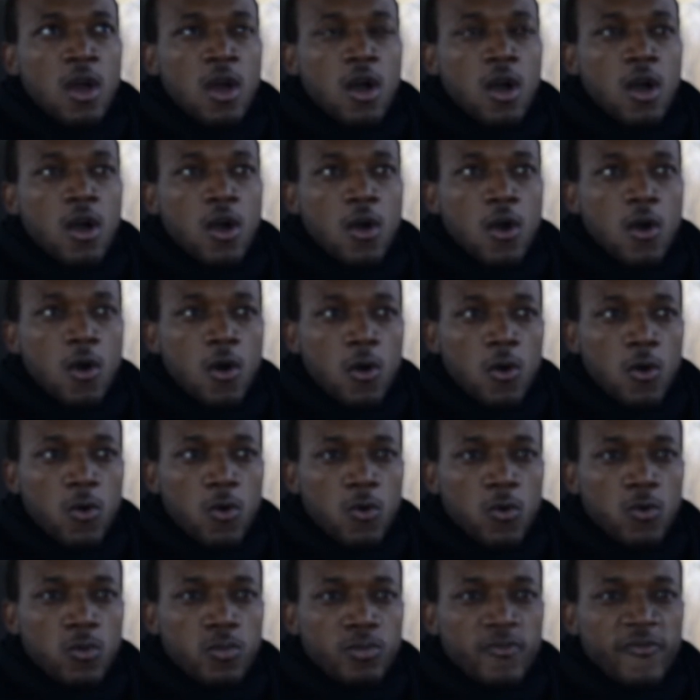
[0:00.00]

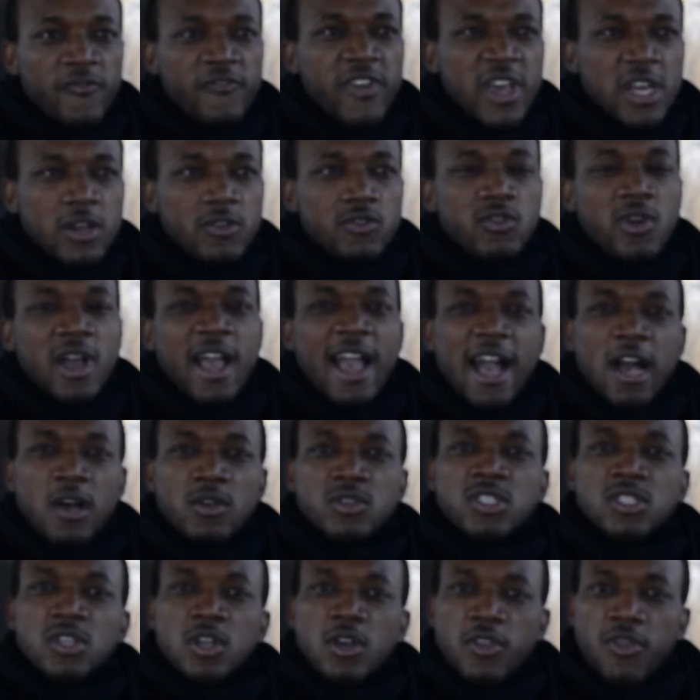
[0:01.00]

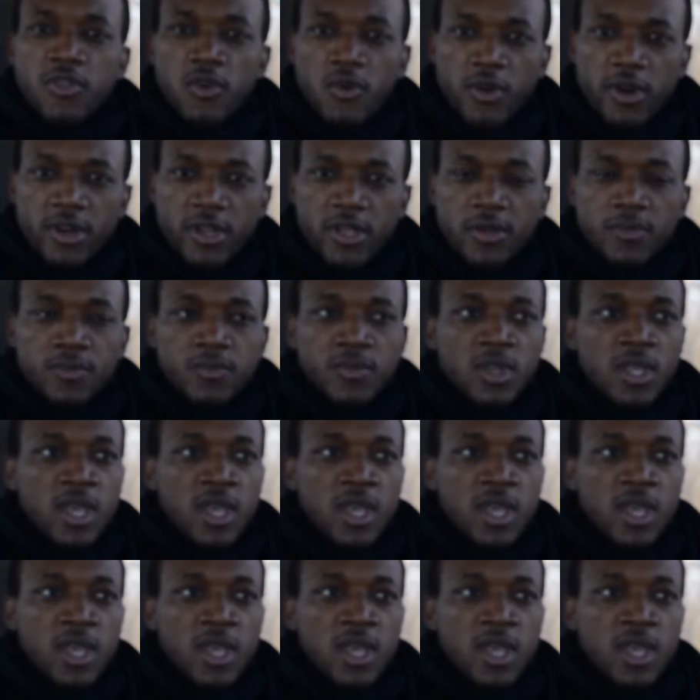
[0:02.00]
Housing Authority,